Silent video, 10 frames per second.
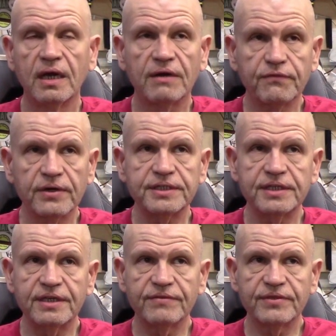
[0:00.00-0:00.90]
a fresh
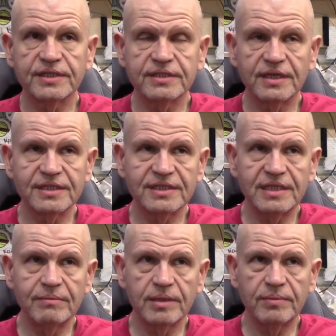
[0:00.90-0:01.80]
tin of this does
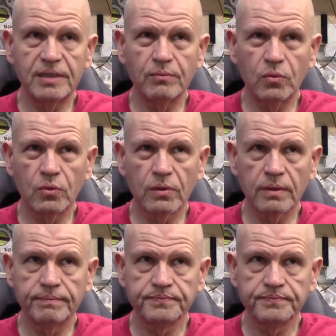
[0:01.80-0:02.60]
seem to be more